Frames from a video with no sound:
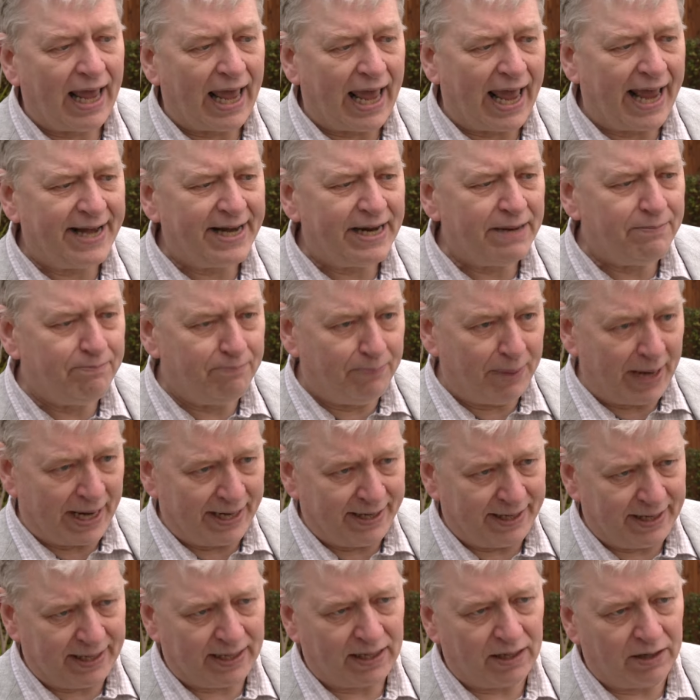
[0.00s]
any
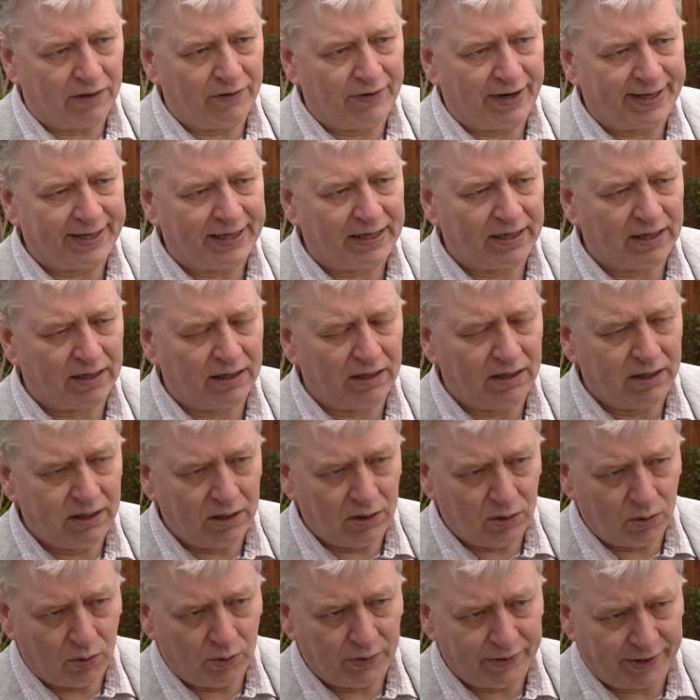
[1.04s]
bedding or any
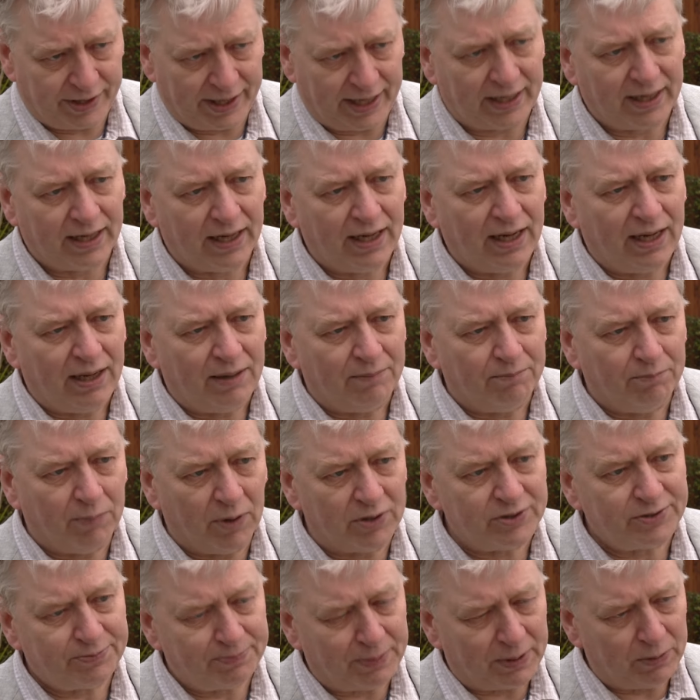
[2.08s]
clothing
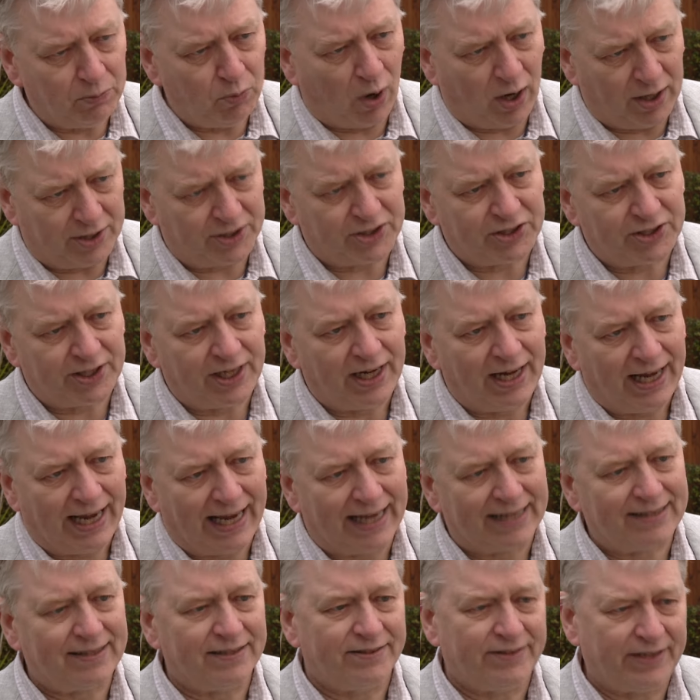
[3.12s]
must be washed
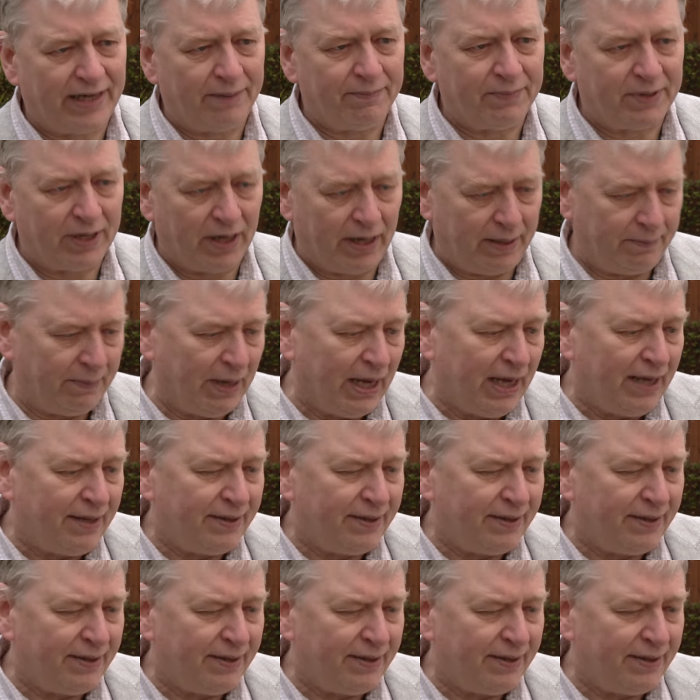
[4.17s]
at the same time.